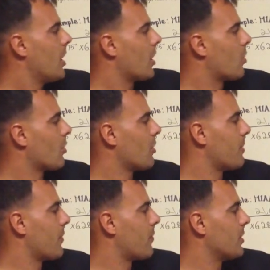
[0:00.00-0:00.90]
1/4 of
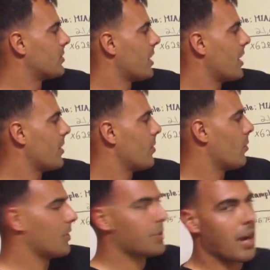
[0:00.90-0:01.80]
my front sight,
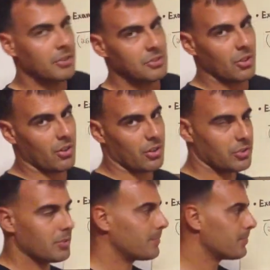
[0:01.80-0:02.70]
1,000
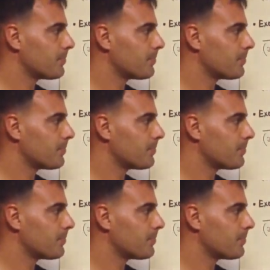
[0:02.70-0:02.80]
yards.